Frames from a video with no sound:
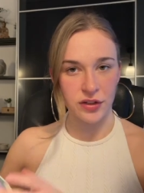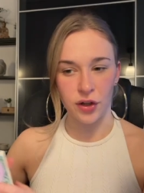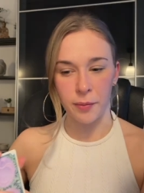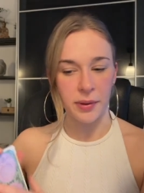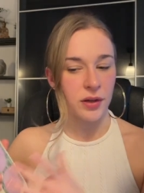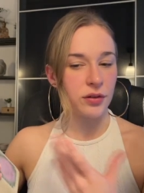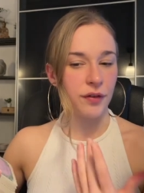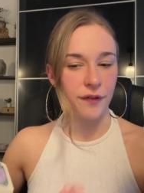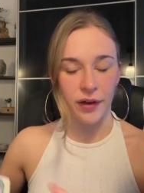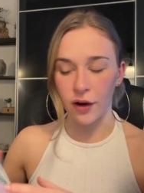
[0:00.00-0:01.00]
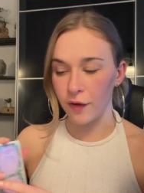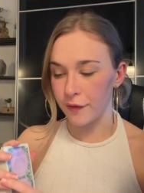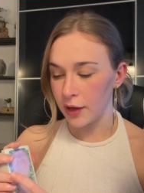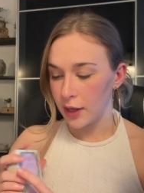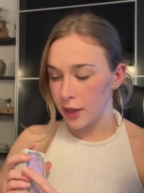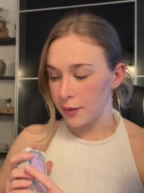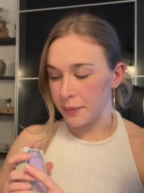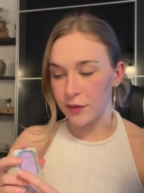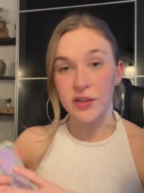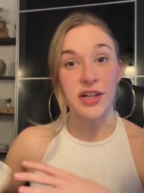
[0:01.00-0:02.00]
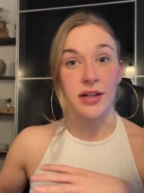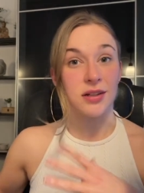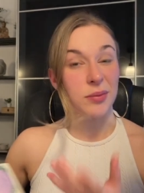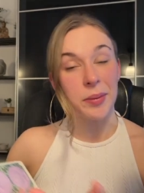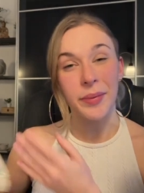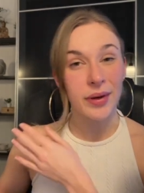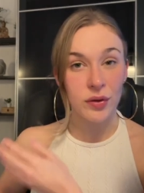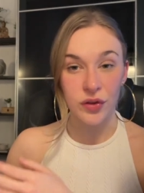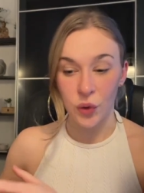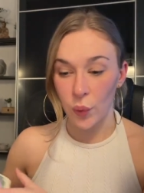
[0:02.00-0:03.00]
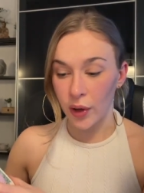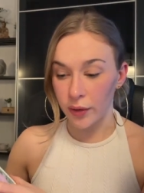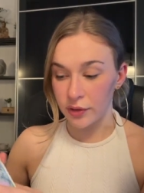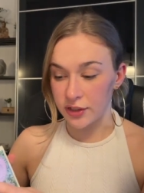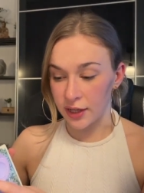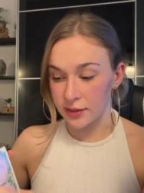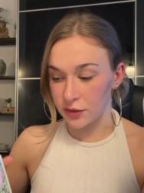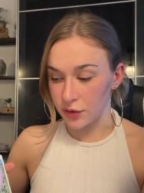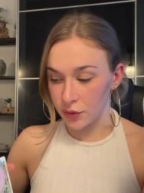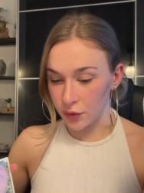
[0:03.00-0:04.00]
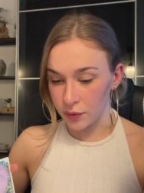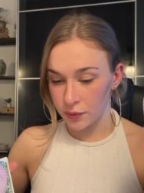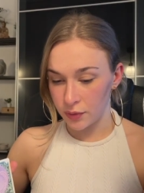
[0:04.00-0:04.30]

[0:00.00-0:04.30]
job because of fear of being rejected, maybe because you were rejected, you know.